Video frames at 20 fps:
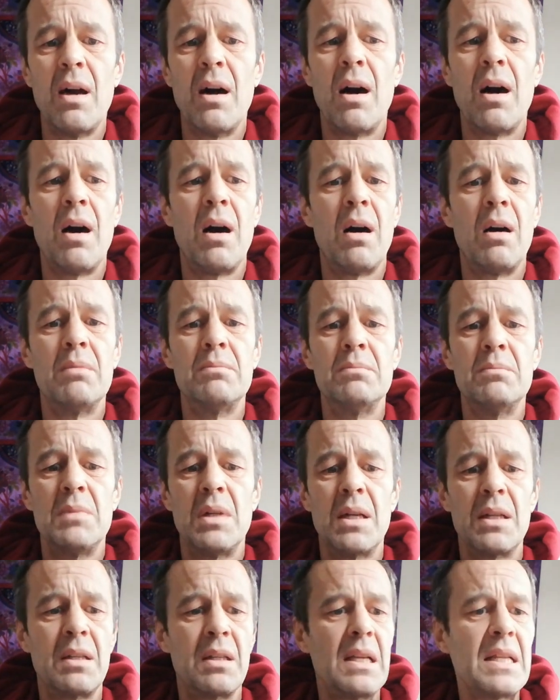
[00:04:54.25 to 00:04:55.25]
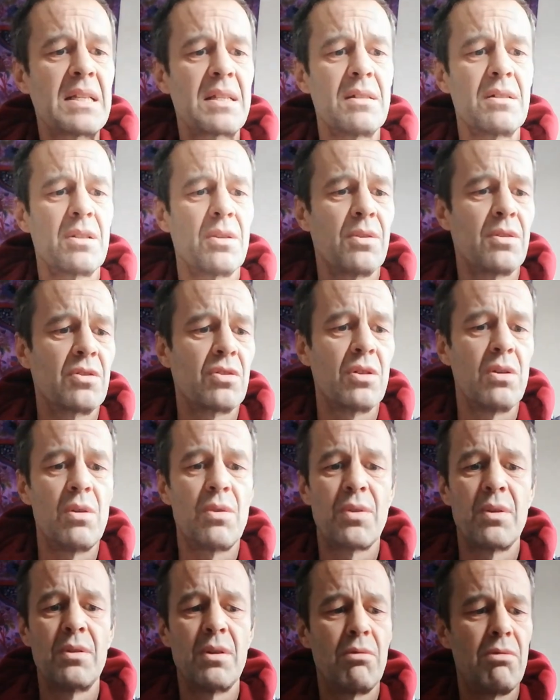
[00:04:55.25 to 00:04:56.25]
and listen to the
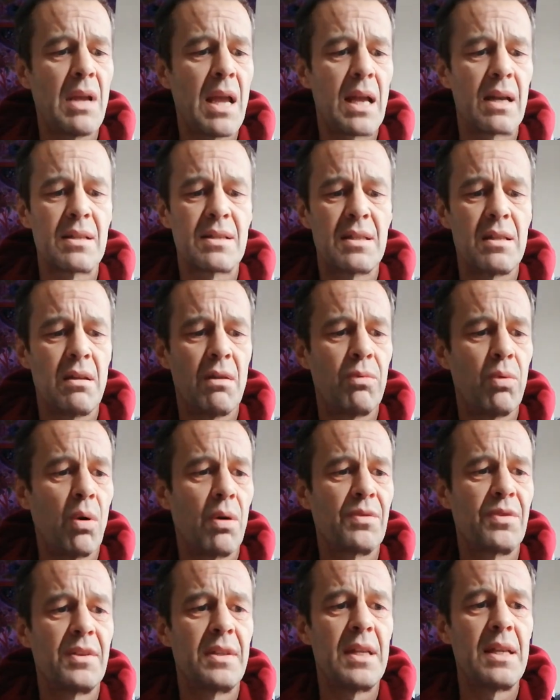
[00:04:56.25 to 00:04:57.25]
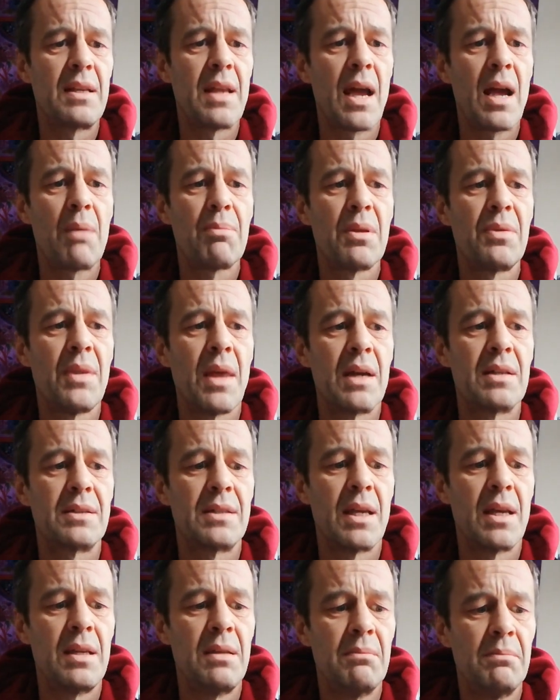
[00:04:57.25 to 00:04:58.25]
truth and the reality of what did happen that
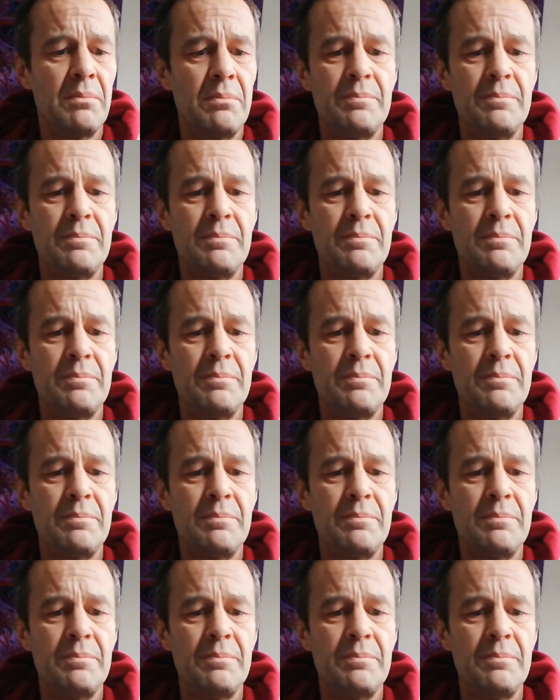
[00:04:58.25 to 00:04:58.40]
day.